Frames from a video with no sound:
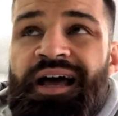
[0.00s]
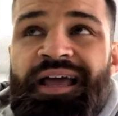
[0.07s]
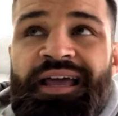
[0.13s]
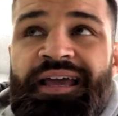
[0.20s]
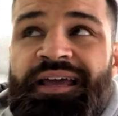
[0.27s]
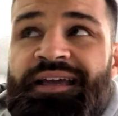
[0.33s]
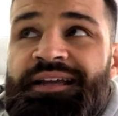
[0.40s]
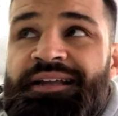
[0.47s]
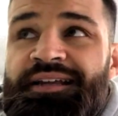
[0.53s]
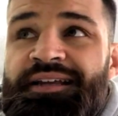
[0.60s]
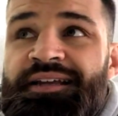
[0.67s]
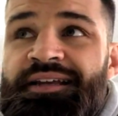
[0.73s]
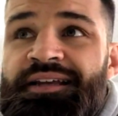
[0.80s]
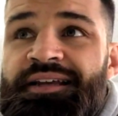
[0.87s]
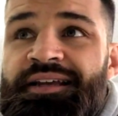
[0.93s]
It
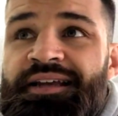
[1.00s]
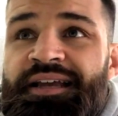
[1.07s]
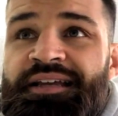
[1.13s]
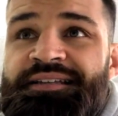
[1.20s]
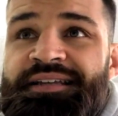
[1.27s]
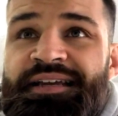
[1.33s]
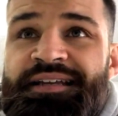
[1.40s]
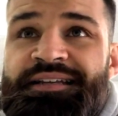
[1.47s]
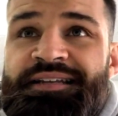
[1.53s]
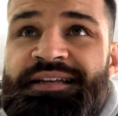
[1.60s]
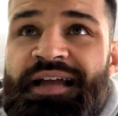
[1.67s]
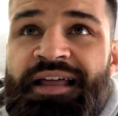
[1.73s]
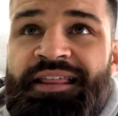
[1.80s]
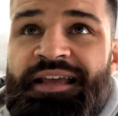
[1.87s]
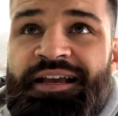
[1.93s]
it didn't.
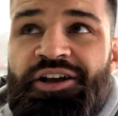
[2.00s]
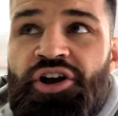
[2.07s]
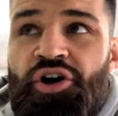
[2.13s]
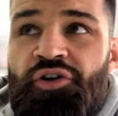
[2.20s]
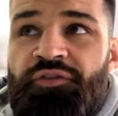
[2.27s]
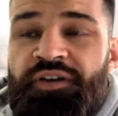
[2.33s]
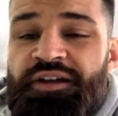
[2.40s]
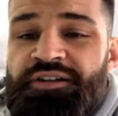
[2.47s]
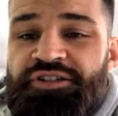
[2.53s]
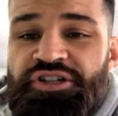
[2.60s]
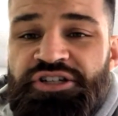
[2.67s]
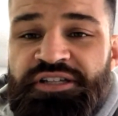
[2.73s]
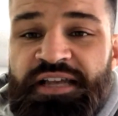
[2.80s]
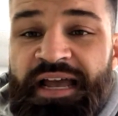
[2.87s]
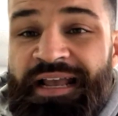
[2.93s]
I think COVID
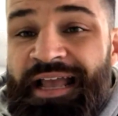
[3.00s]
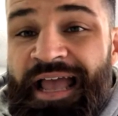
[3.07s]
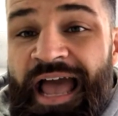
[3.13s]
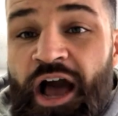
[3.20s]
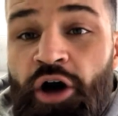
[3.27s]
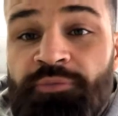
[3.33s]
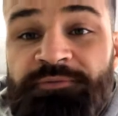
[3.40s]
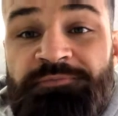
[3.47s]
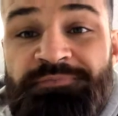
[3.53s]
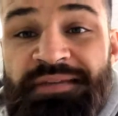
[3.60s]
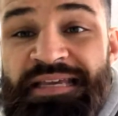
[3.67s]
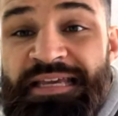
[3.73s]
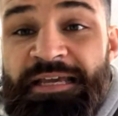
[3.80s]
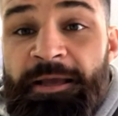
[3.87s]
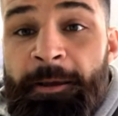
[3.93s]
just like helped
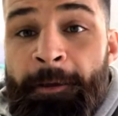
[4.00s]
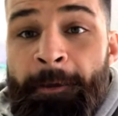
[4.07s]
me